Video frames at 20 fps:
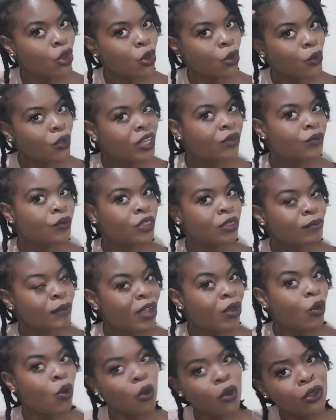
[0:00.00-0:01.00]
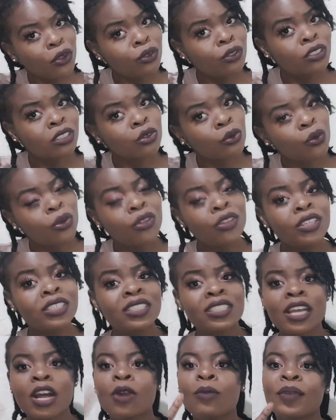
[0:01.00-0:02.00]
go in with my oils and oil the
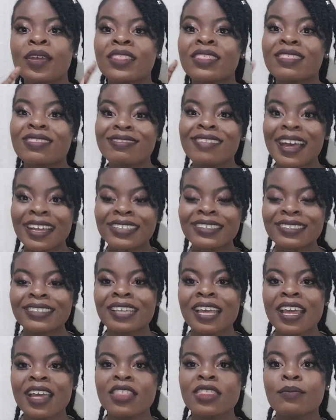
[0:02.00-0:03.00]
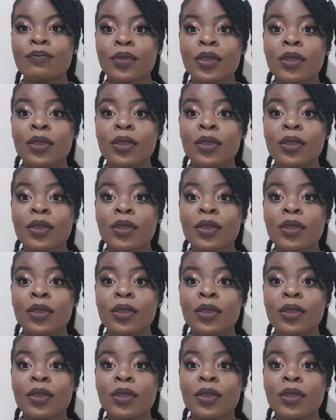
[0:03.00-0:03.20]
scalp, and that's the